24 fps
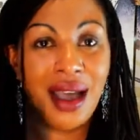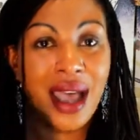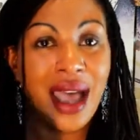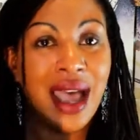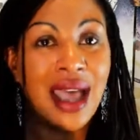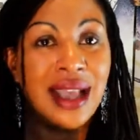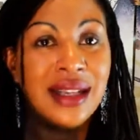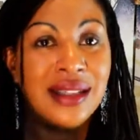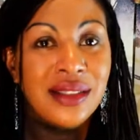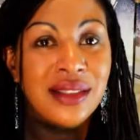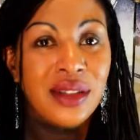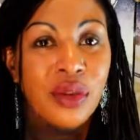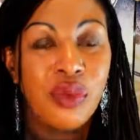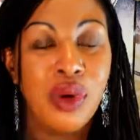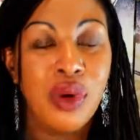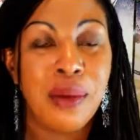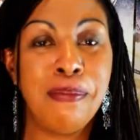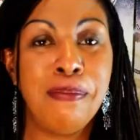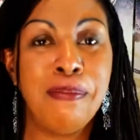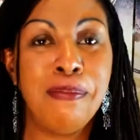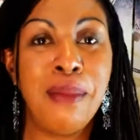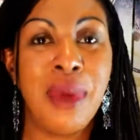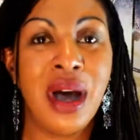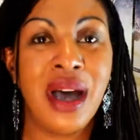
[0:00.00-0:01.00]
and
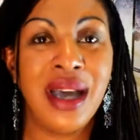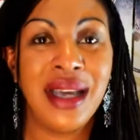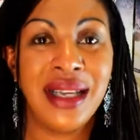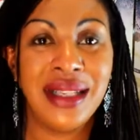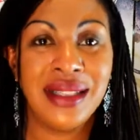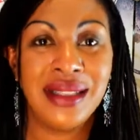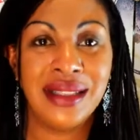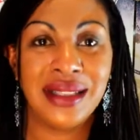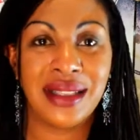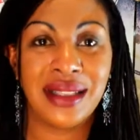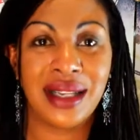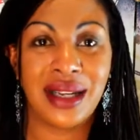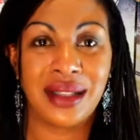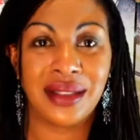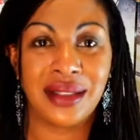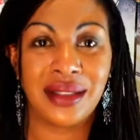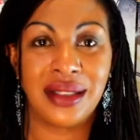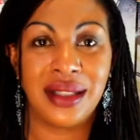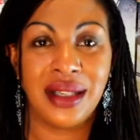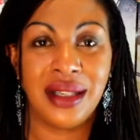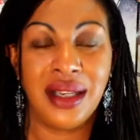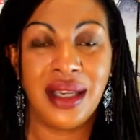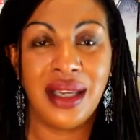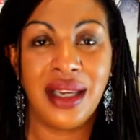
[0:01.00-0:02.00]
reminds
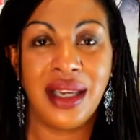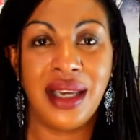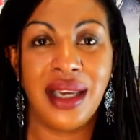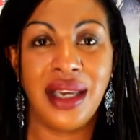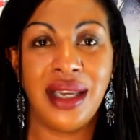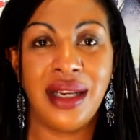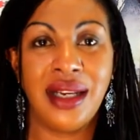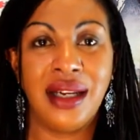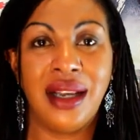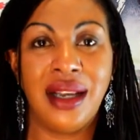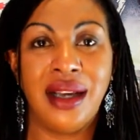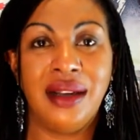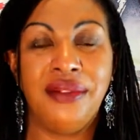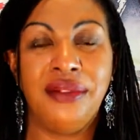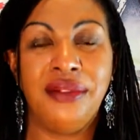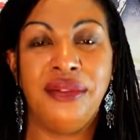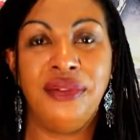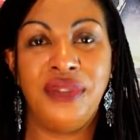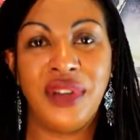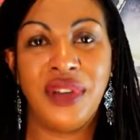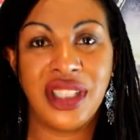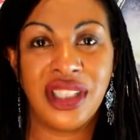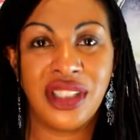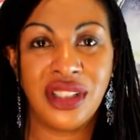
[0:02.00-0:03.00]
us in a
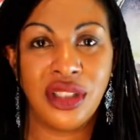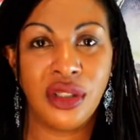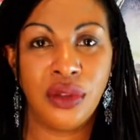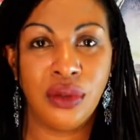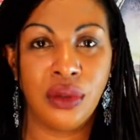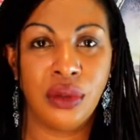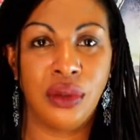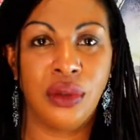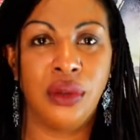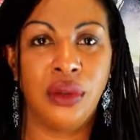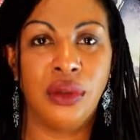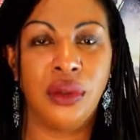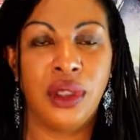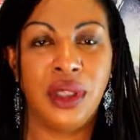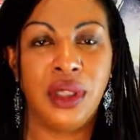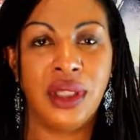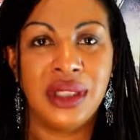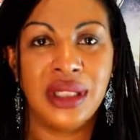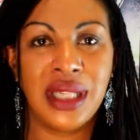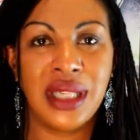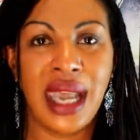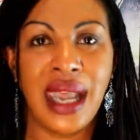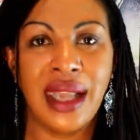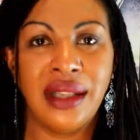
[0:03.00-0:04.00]
visceral,
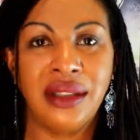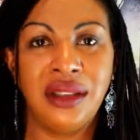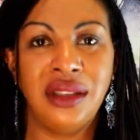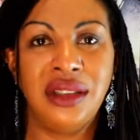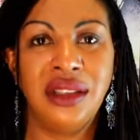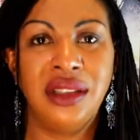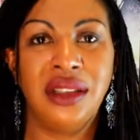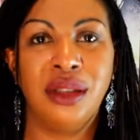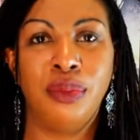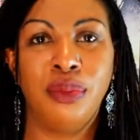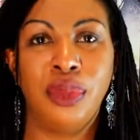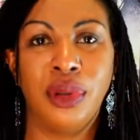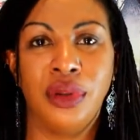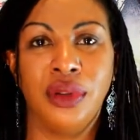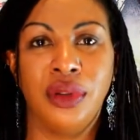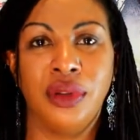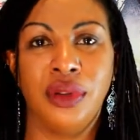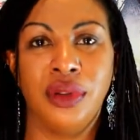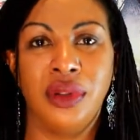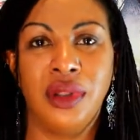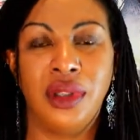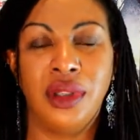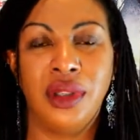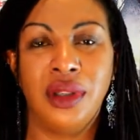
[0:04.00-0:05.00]

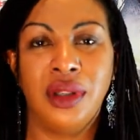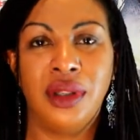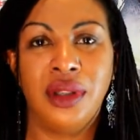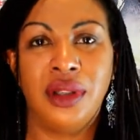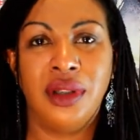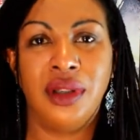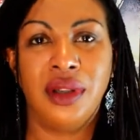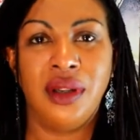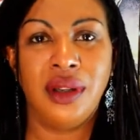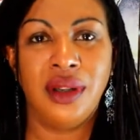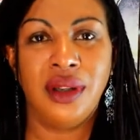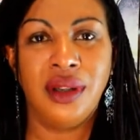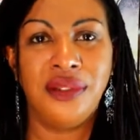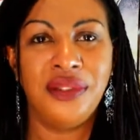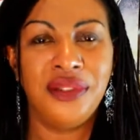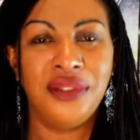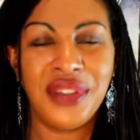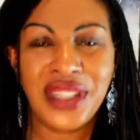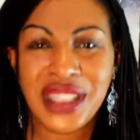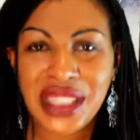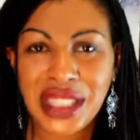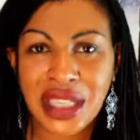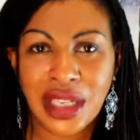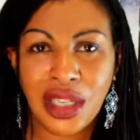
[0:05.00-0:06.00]
tangible,
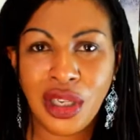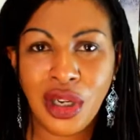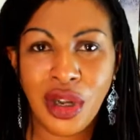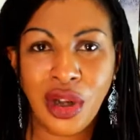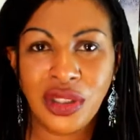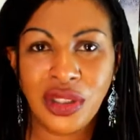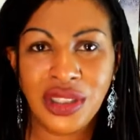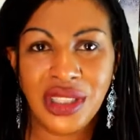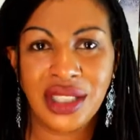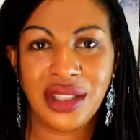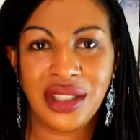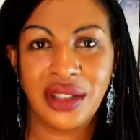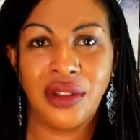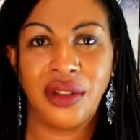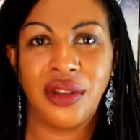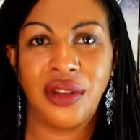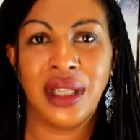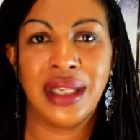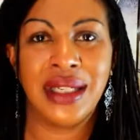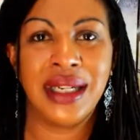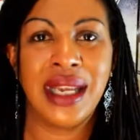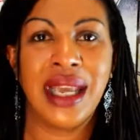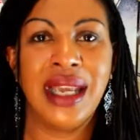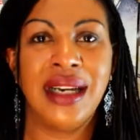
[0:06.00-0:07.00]
physiological
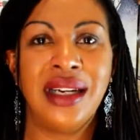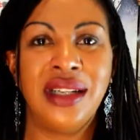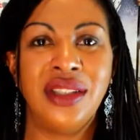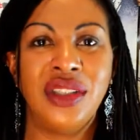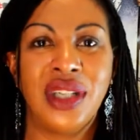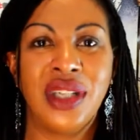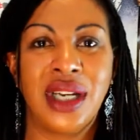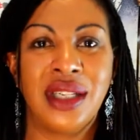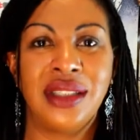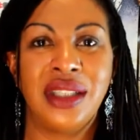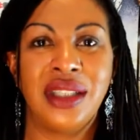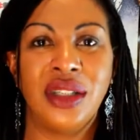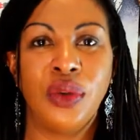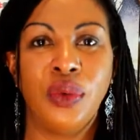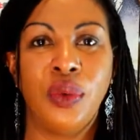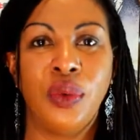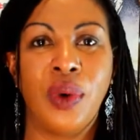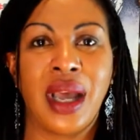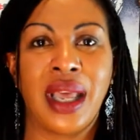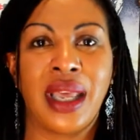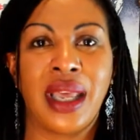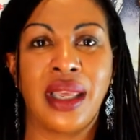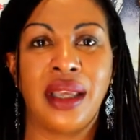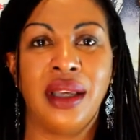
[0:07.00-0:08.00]
and energetic
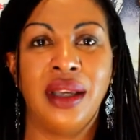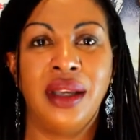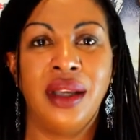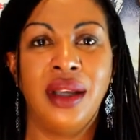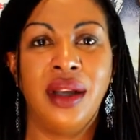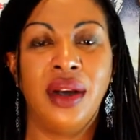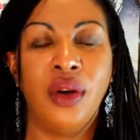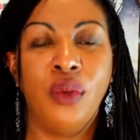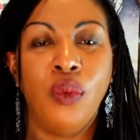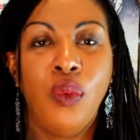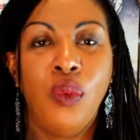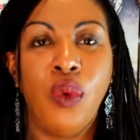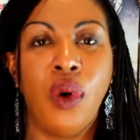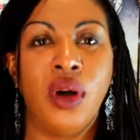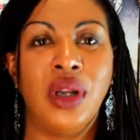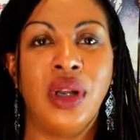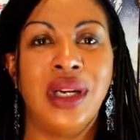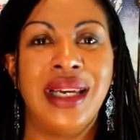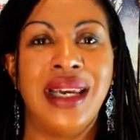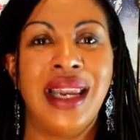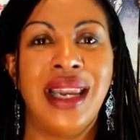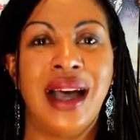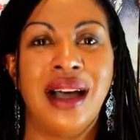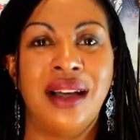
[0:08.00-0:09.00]
way
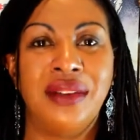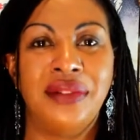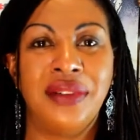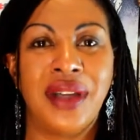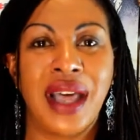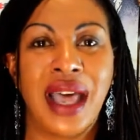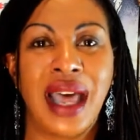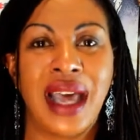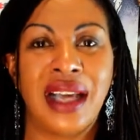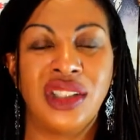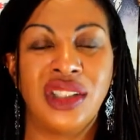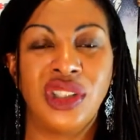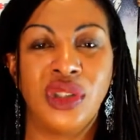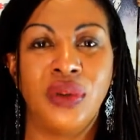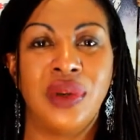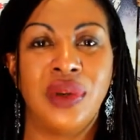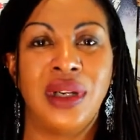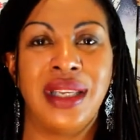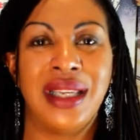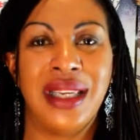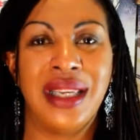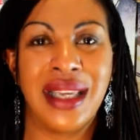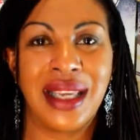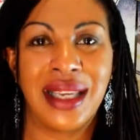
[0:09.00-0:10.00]
what love
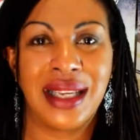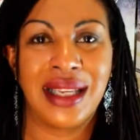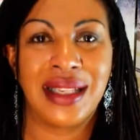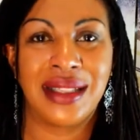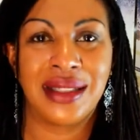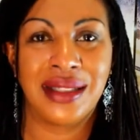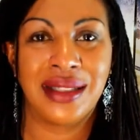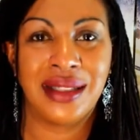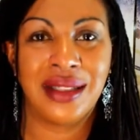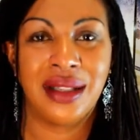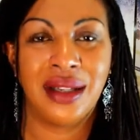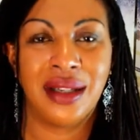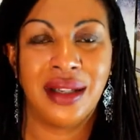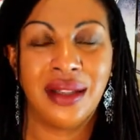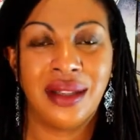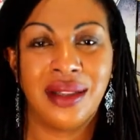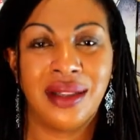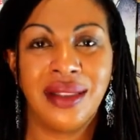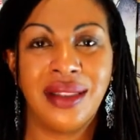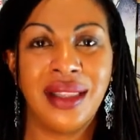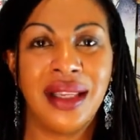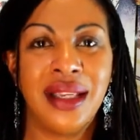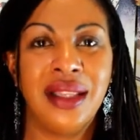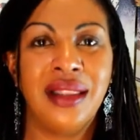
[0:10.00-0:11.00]
actually is. The
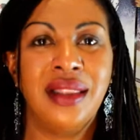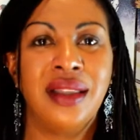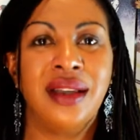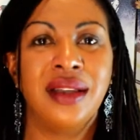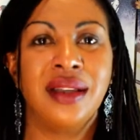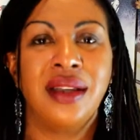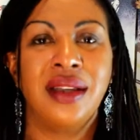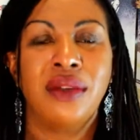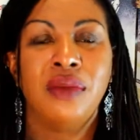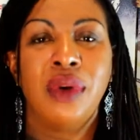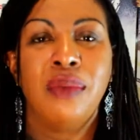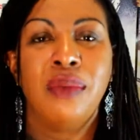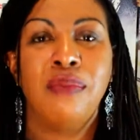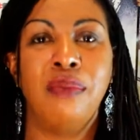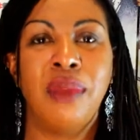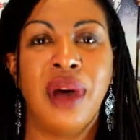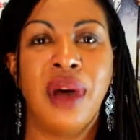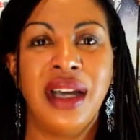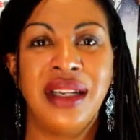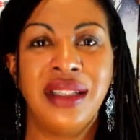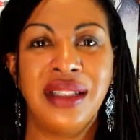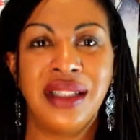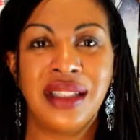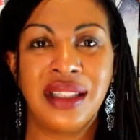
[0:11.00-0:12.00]
thing that can
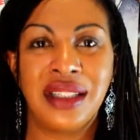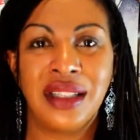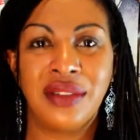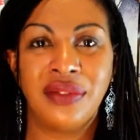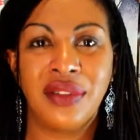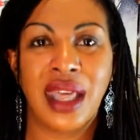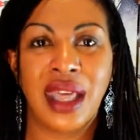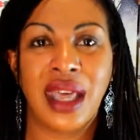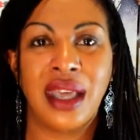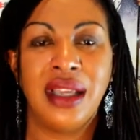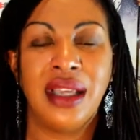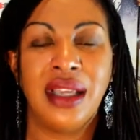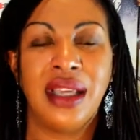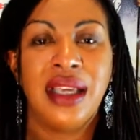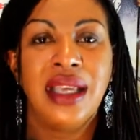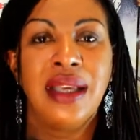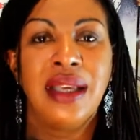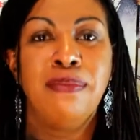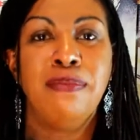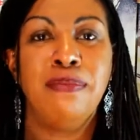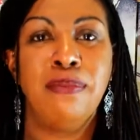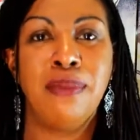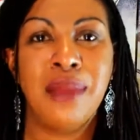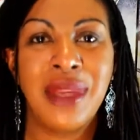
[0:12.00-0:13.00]
remind us of that
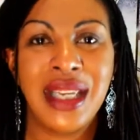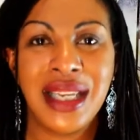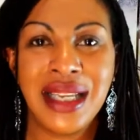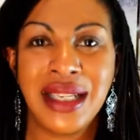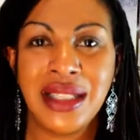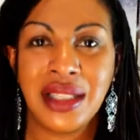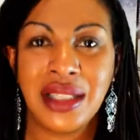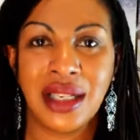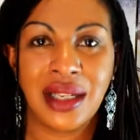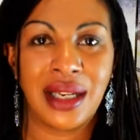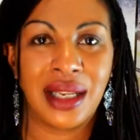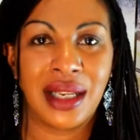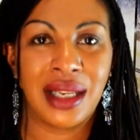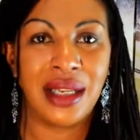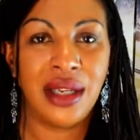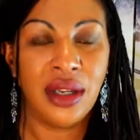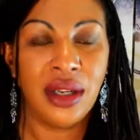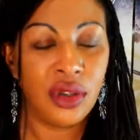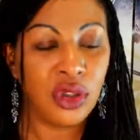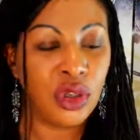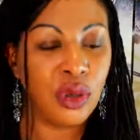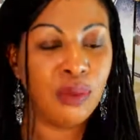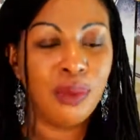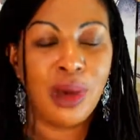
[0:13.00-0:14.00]
immediately.
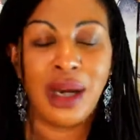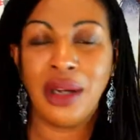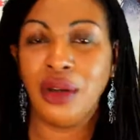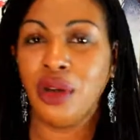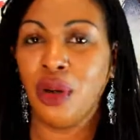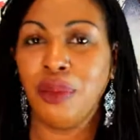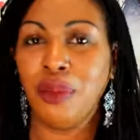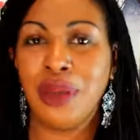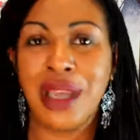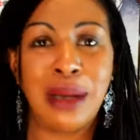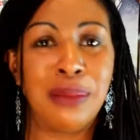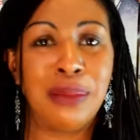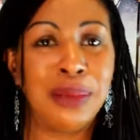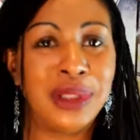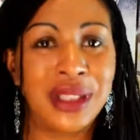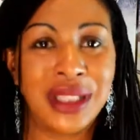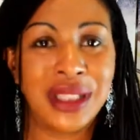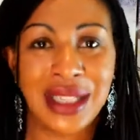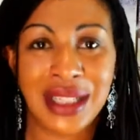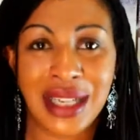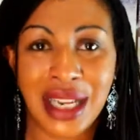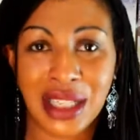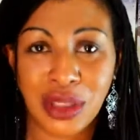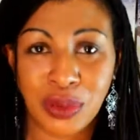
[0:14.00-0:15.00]
You might not be able to
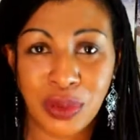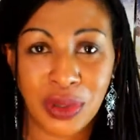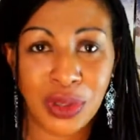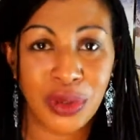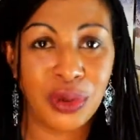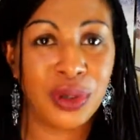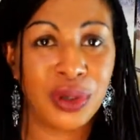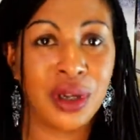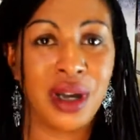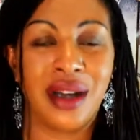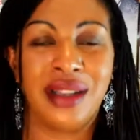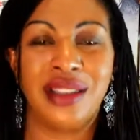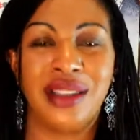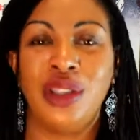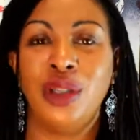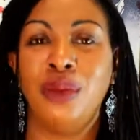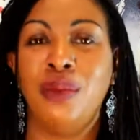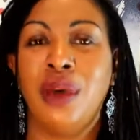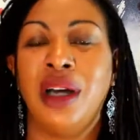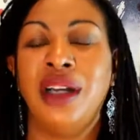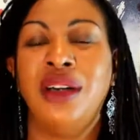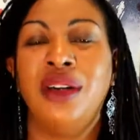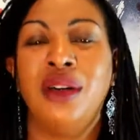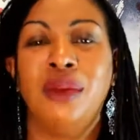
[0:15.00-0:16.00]
connect with your guides, you
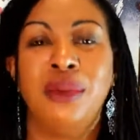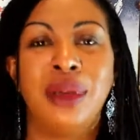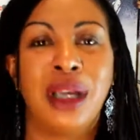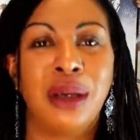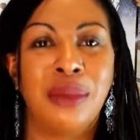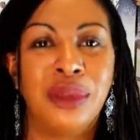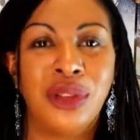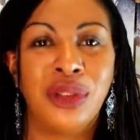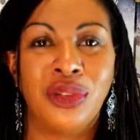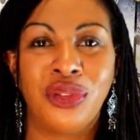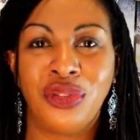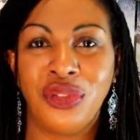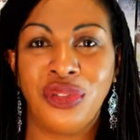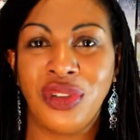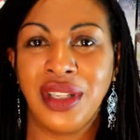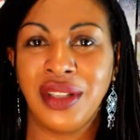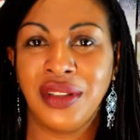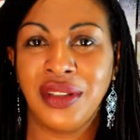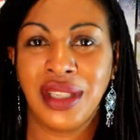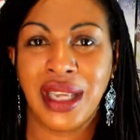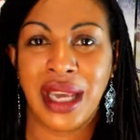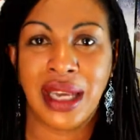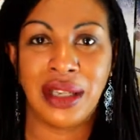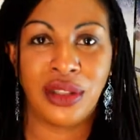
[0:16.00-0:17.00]
might not be able to
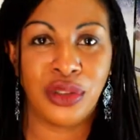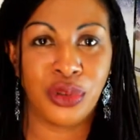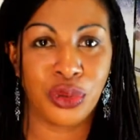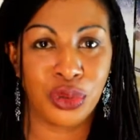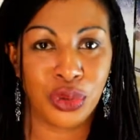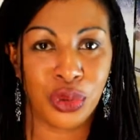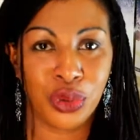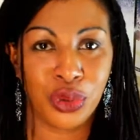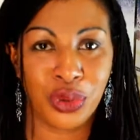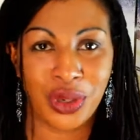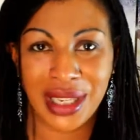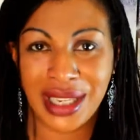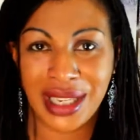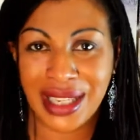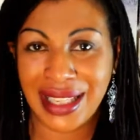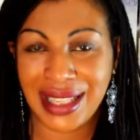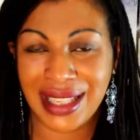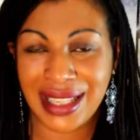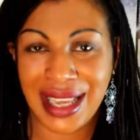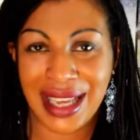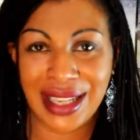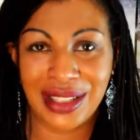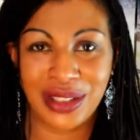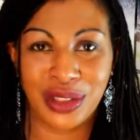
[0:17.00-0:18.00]
feel the angels or hear
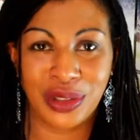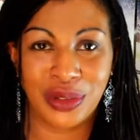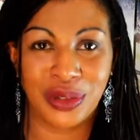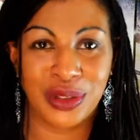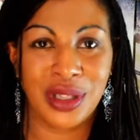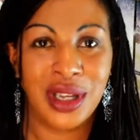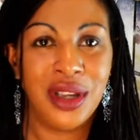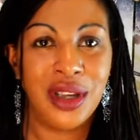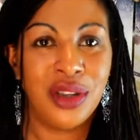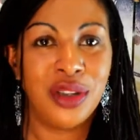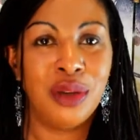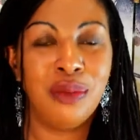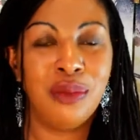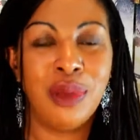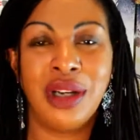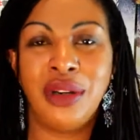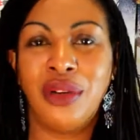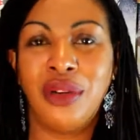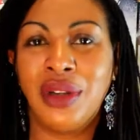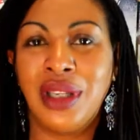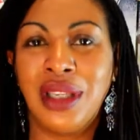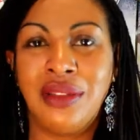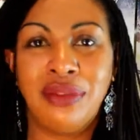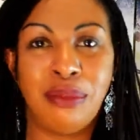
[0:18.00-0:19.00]
the angels, you might
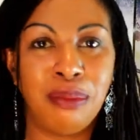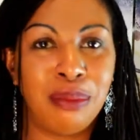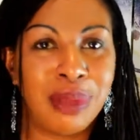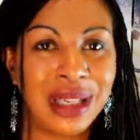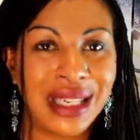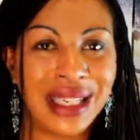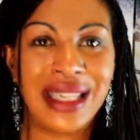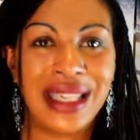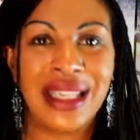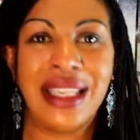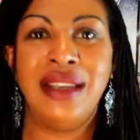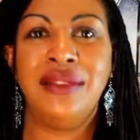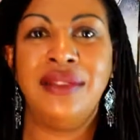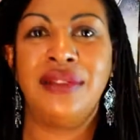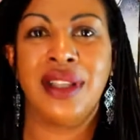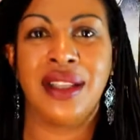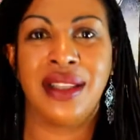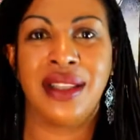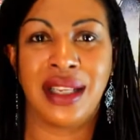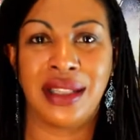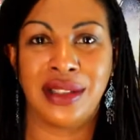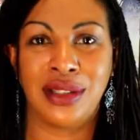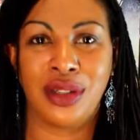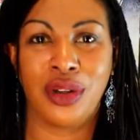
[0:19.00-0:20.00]
not even believe
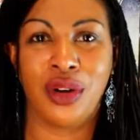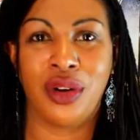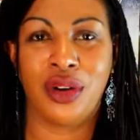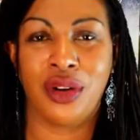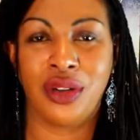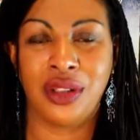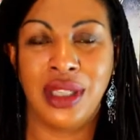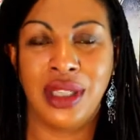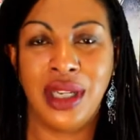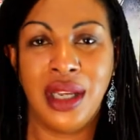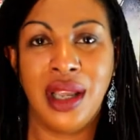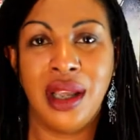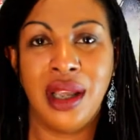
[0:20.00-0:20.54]
that there's a God.